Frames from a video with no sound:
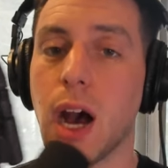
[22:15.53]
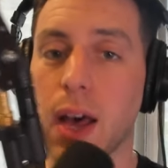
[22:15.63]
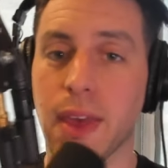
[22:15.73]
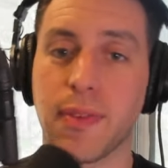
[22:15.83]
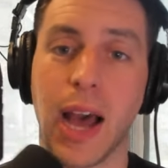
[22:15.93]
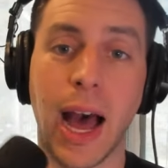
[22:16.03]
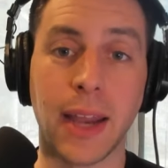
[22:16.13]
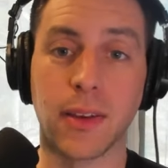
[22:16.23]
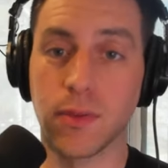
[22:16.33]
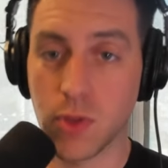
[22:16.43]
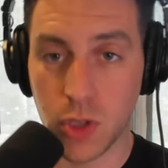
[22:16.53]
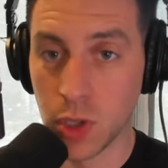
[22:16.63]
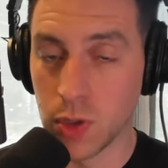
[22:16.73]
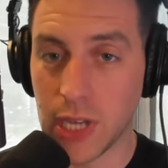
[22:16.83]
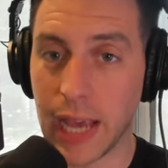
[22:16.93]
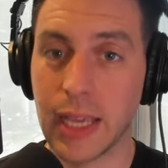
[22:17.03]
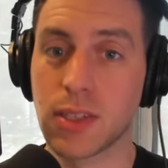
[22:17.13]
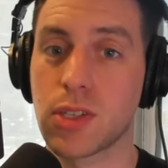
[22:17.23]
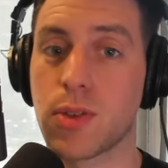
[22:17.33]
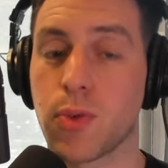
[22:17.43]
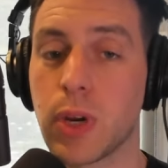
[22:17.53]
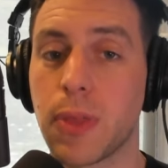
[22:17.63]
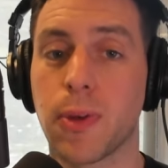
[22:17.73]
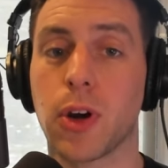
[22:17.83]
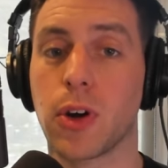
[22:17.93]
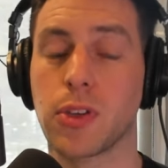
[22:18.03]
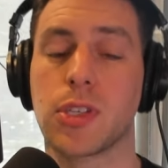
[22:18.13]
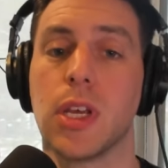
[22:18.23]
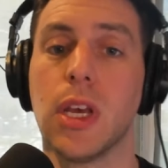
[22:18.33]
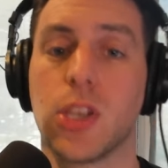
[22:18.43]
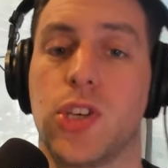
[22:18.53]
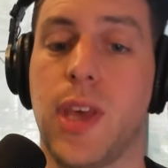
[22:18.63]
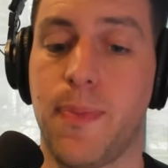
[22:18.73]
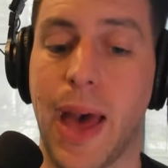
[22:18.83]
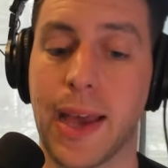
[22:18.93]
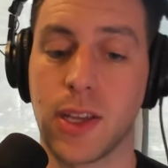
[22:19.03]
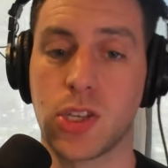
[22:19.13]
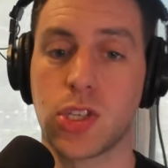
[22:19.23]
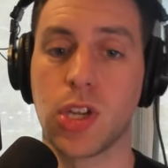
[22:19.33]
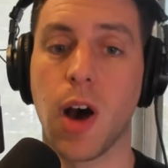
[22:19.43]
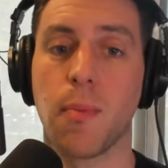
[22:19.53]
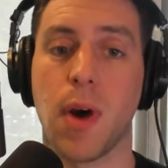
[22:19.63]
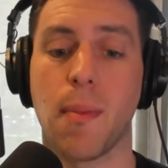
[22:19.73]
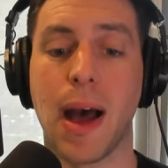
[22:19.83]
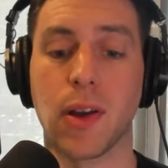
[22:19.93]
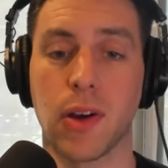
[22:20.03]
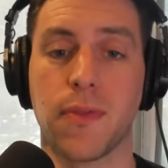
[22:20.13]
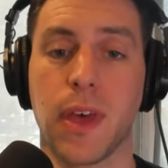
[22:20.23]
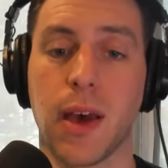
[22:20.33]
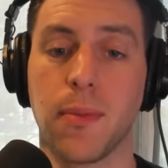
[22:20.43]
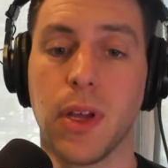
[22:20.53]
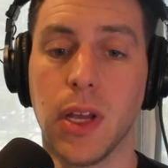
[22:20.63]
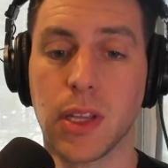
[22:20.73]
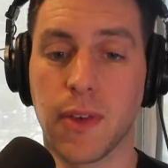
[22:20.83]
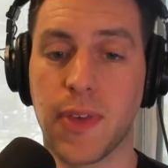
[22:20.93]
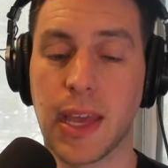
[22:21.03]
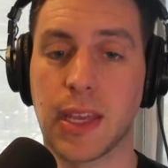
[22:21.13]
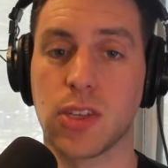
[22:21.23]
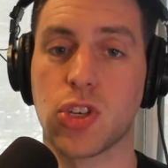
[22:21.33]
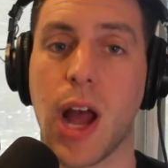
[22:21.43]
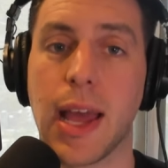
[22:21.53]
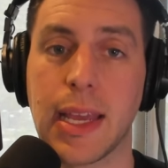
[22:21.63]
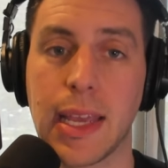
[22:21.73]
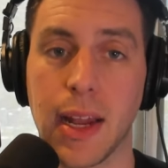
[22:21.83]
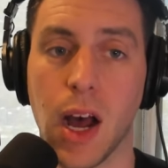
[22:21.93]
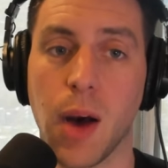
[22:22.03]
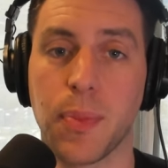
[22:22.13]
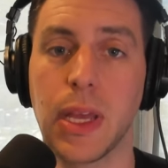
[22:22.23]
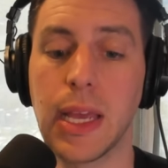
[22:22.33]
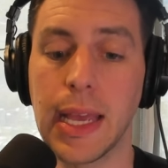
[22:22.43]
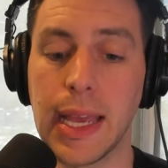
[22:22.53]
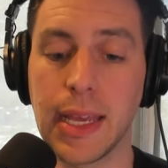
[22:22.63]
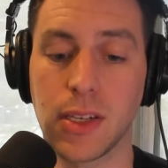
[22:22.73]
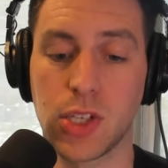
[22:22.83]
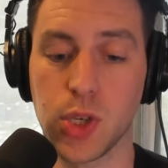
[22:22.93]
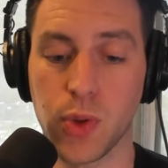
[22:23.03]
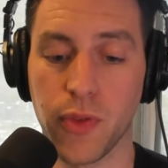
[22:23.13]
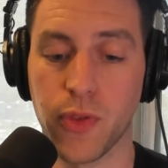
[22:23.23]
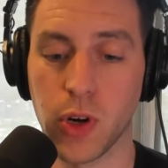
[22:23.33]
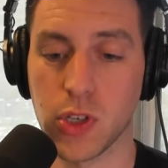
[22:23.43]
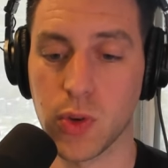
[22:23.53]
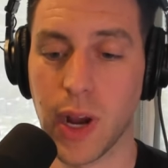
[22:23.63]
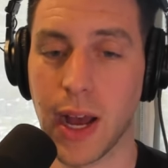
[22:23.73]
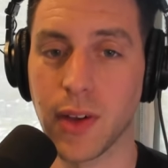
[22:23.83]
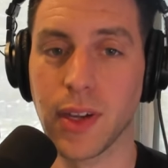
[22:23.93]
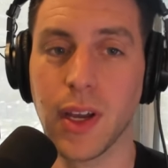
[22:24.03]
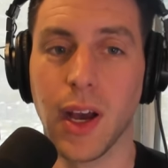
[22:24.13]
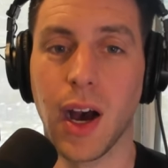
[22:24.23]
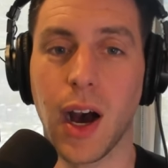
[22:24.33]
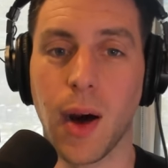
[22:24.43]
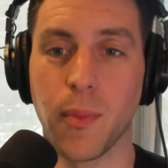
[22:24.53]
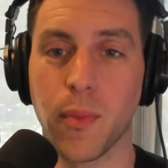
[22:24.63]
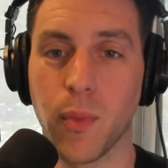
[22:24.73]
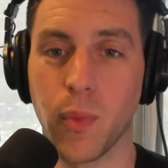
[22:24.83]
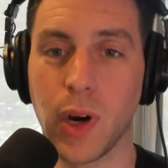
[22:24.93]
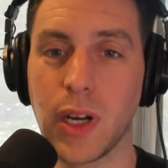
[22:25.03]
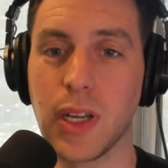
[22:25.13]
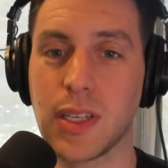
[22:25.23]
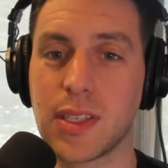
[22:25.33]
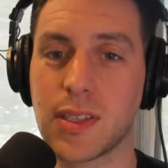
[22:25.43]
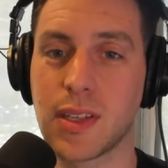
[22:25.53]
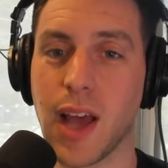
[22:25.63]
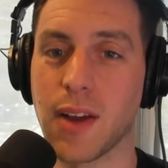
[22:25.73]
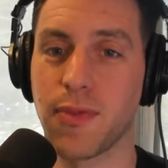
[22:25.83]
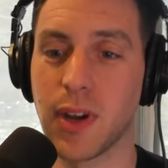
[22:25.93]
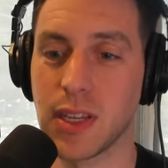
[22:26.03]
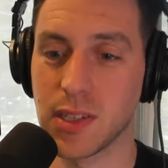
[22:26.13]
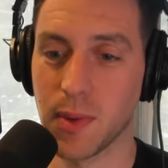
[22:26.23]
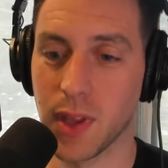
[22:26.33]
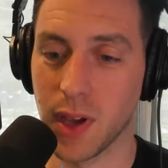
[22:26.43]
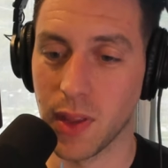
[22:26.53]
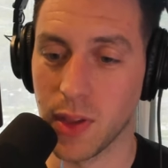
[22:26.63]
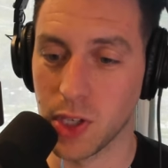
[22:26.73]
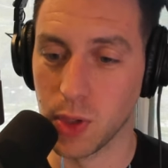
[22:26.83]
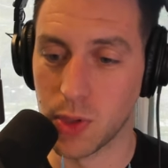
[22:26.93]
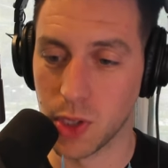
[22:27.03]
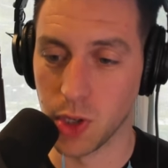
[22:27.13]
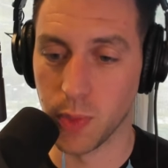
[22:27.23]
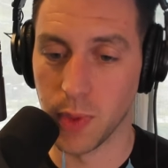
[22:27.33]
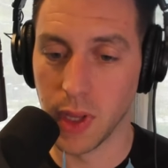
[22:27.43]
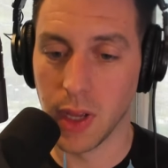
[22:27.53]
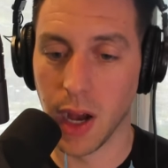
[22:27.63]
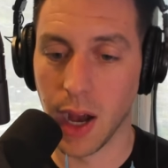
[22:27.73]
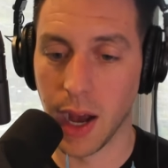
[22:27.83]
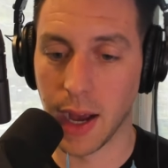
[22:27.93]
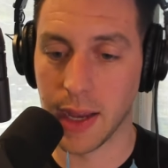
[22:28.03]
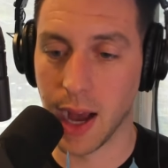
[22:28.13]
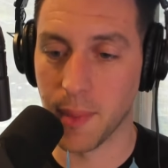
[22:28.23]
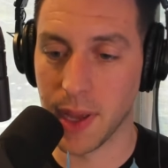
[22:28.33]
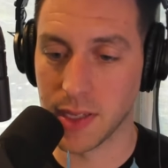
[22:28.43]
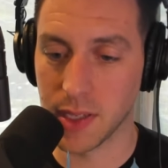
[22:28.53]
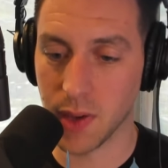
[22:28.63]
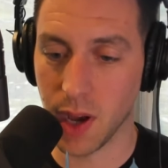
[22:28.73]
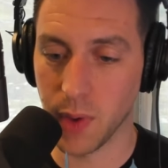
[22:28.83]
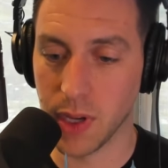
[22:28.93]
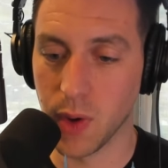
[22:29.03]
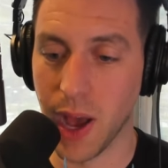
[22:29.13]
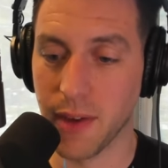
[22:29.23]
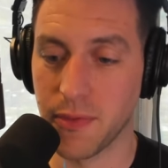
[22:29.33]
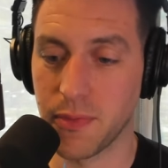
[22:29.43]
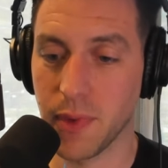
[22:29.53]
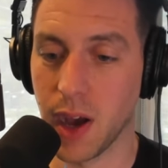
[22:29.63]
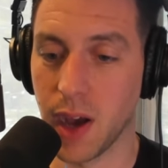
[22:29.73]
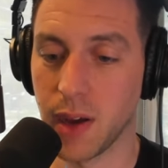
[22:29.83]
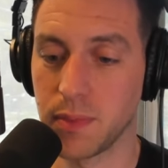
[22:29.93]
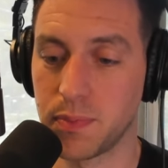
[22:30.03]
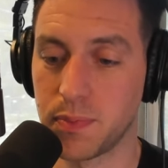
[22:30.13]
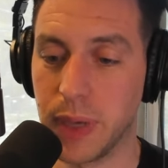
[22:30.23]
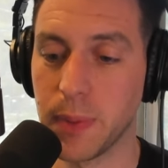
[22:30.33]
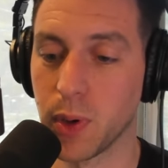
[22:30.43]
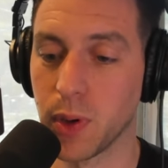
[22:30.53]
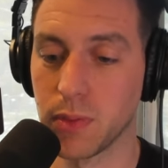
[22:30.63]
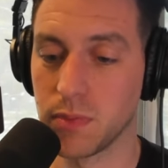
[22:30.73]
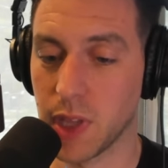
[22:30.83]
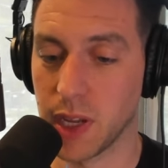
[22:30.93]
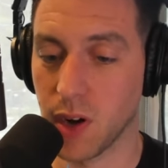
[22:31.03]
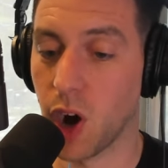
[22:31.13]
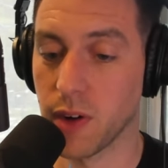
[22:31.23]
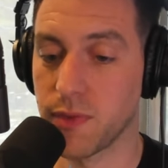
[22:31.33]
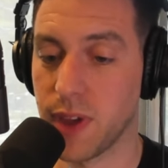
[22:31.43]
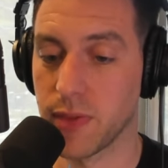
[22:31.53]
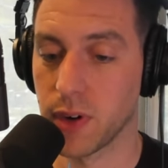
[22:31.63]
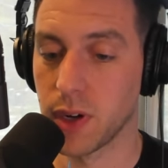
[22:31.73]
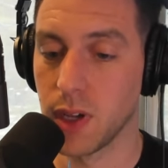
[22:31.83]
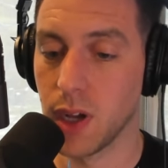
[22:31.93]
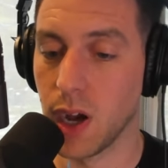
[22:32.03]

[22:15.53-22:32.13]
They've got 2 seconds, 3/3. Should they package some amount of them if they can try and get up into the first round? What it kind of funny, some of the YouTube comments. We do have people that are in favor.